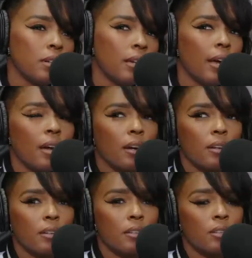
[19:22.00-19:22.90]
Yeah,
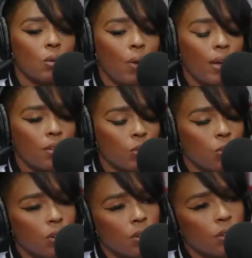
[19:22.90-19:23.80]
"The Way of the
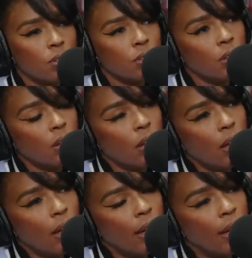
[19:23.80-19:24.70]
World,"
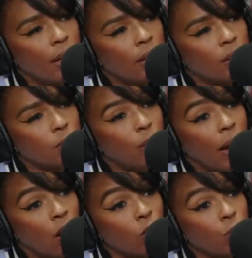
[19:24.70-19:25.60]
and
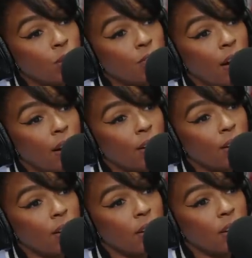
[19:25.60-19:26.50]
by Earth, Wind, and Fire. Yeah,
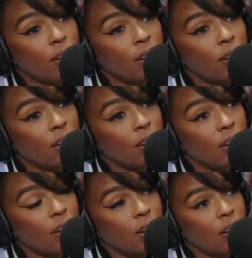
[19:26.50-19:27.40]
that's the
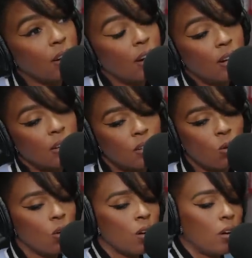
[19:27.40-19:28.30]
way.
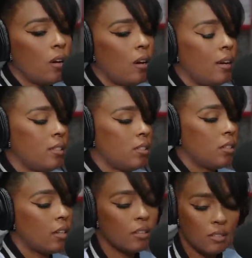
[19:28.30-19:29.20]
Or
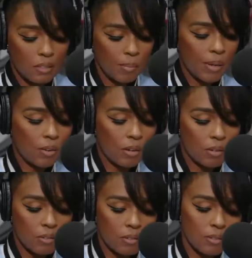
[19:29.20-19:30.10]
actually, let me hold
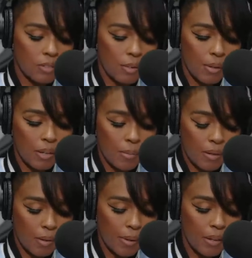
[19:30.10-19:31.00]
on. Yeah. Let me let
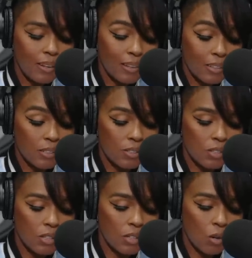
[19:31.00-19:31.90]
me let me because this
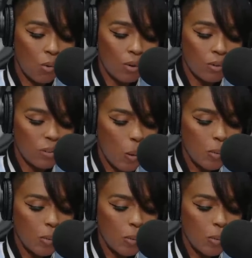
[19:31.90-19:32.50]
is a good quote.